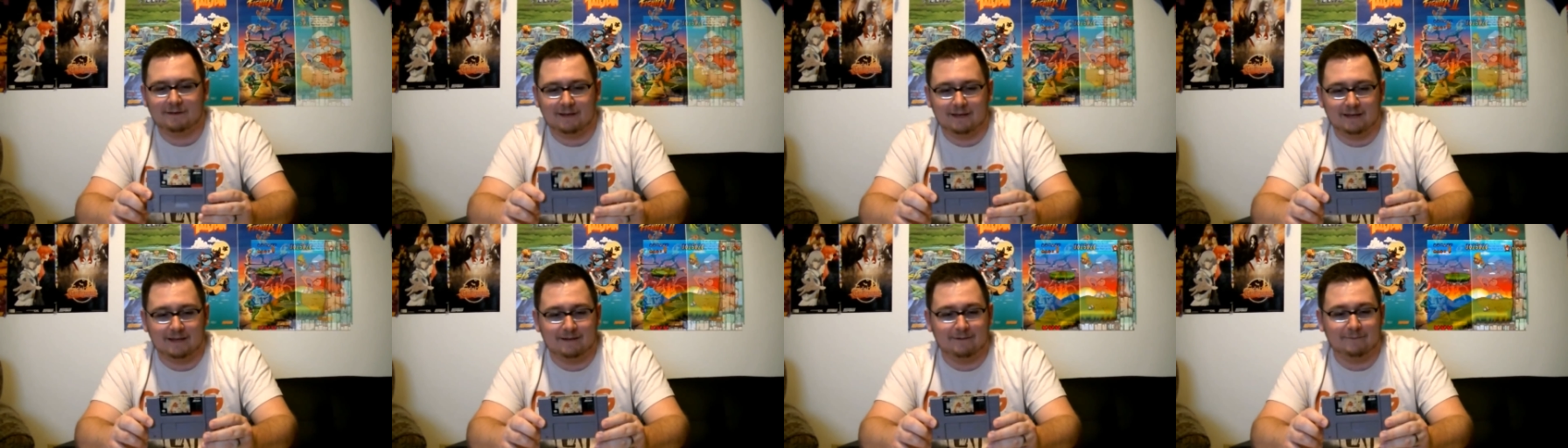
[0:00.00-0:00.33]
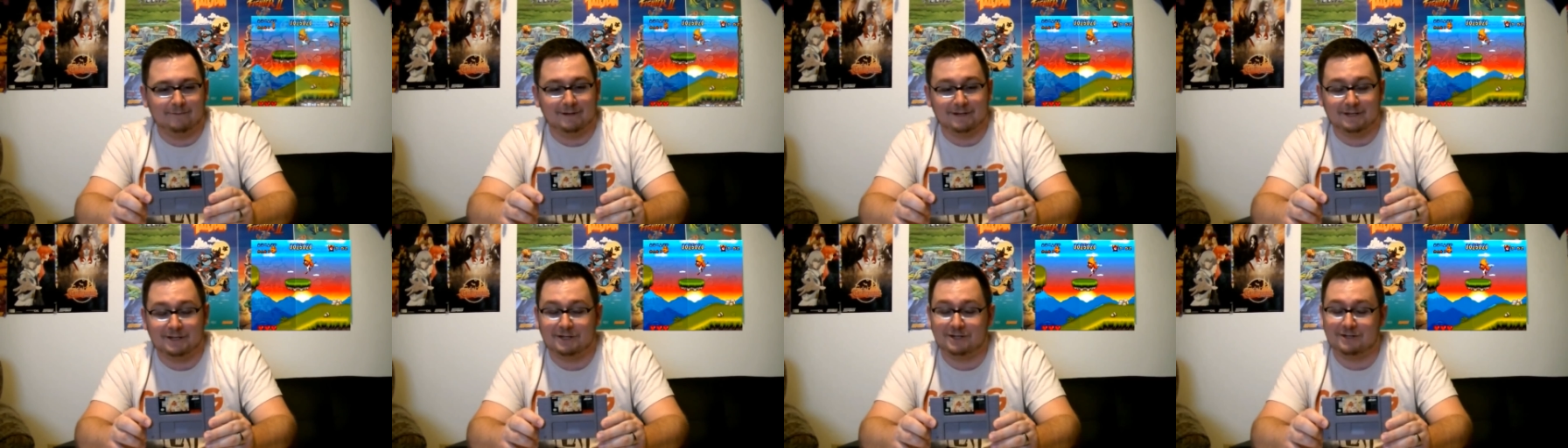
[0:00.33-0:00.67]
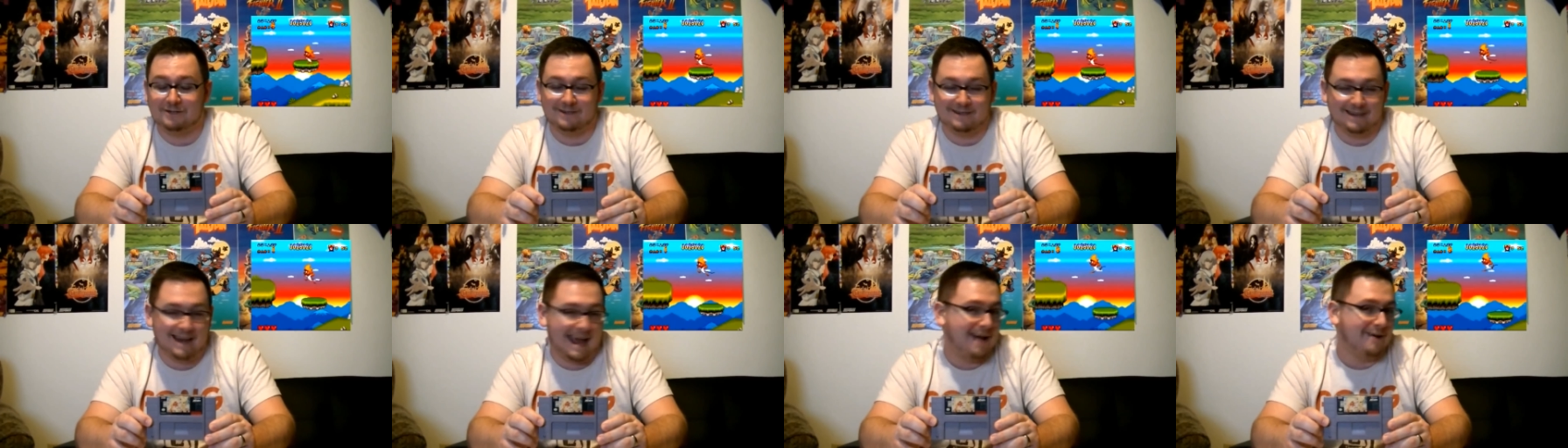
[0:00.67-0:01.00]
uh,
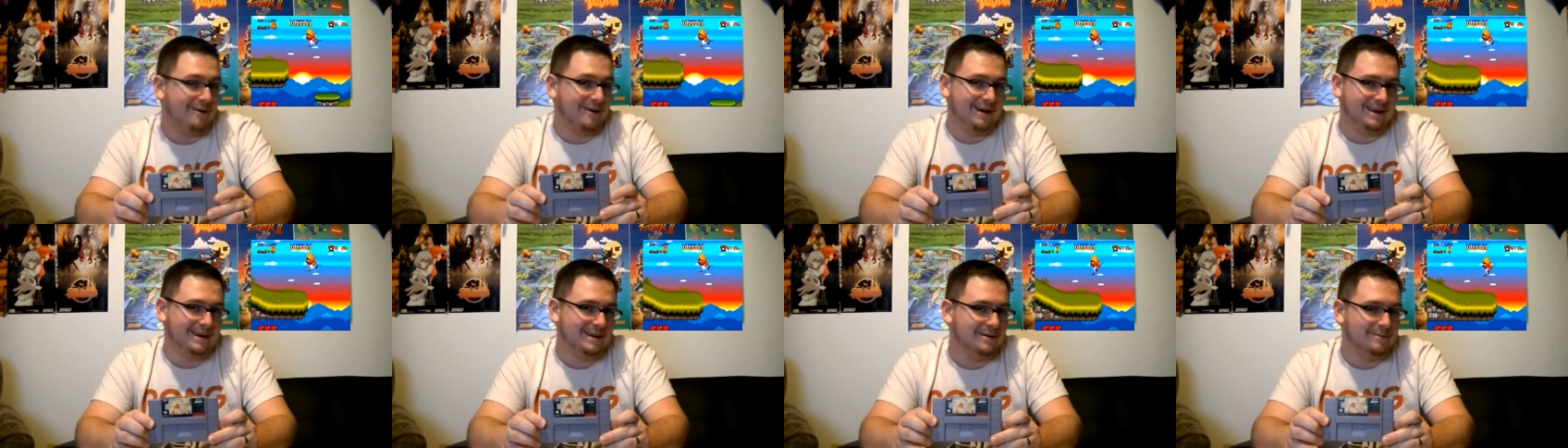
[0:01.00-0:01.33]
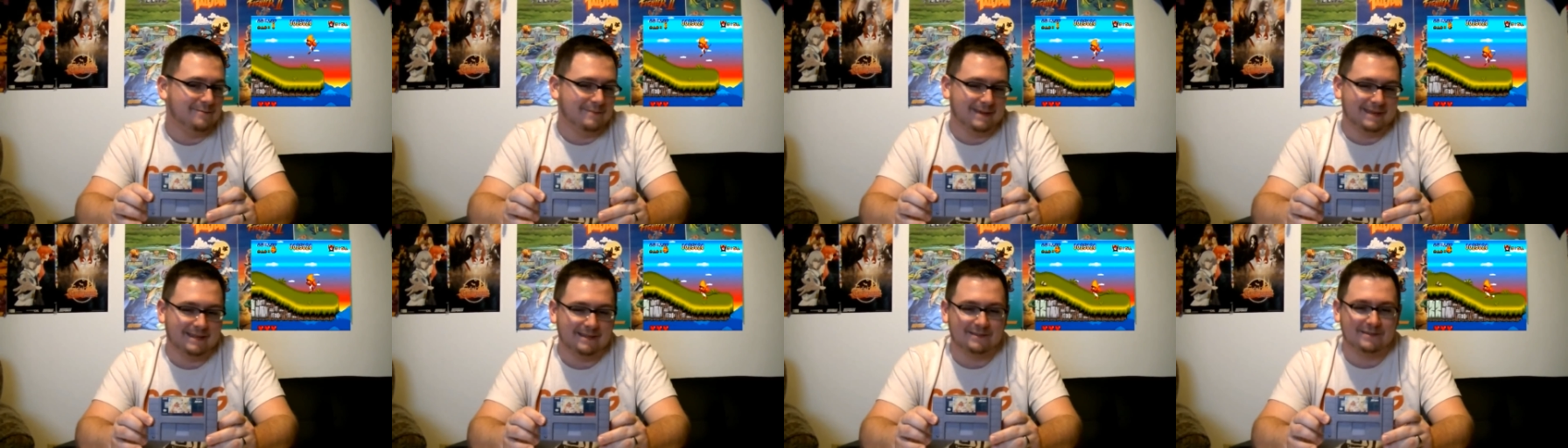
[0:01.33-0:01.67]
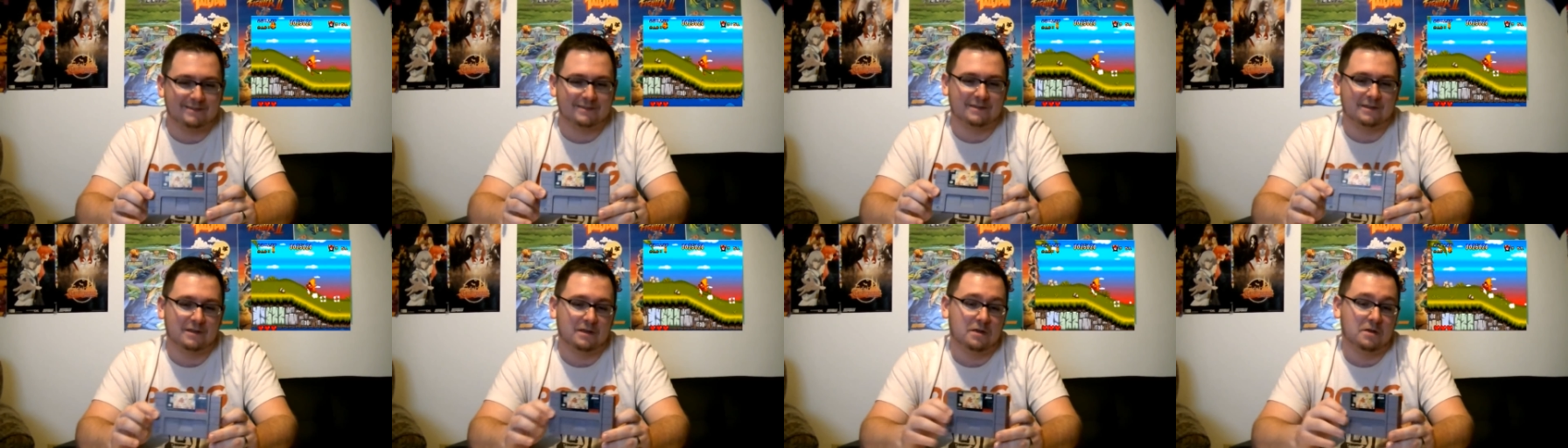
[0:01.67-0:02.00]
which now I know
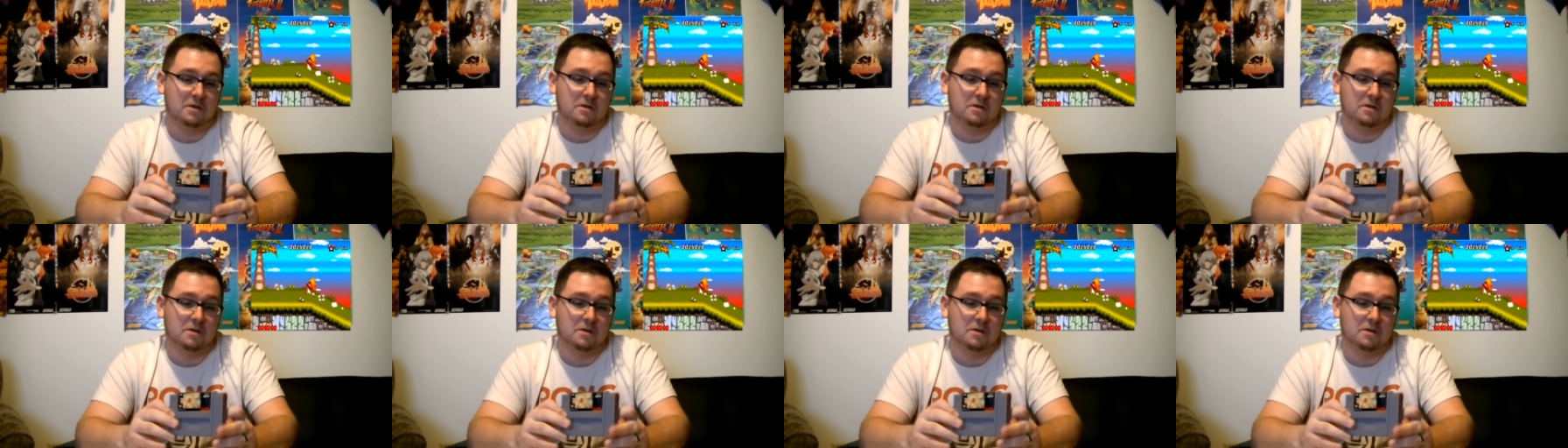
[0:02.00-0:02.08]
means,